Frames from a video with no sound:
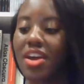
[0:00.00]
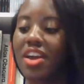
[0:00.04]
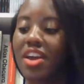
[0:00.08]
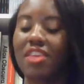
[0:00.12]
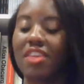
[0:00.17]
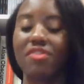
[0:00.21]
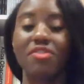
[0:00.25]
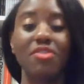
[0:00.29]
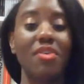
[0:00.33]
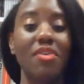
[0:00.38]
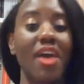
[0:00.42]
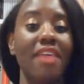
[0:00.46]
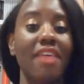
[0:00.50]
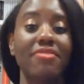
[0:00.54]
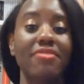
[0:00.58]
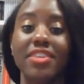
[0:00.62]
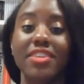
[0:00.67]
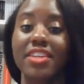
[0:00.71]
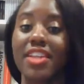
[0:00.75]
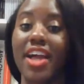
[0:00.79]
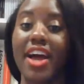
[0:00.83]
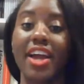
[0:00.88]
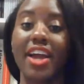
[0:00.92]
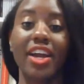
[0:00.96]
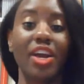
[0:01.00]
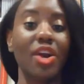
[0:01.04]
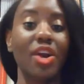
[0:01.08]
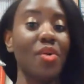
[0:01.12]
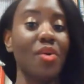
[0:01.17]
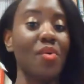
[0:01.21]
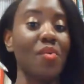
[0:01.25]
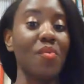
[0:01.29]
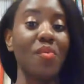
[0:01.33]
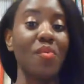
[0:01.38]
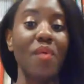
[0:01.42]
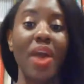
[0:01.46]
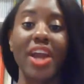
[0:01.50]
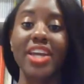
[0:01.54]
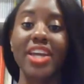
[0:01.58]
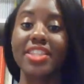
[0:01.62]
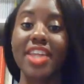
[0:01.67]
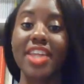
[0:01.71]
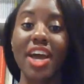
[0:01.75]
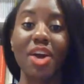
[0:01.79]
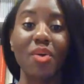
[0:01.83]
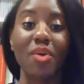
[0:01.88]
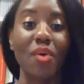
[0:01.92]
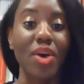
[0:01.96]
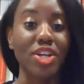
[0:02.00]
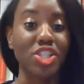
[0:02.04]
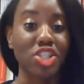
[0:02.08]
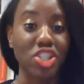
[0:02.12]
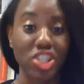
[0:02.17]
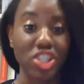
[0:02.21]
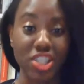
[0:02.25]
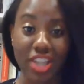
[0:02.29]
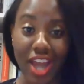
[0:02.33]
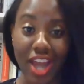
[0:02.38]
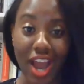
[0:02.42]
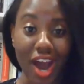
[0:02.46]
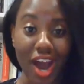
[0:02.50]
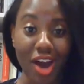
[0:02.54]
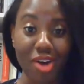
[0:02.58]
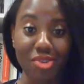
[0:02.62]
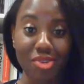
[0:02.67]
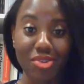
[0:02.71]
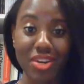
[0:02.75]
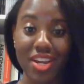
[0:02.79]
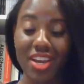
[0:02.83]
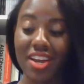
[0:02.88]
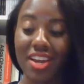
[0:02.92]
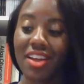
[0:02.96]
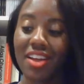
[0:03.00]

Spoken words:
If you have to write that question down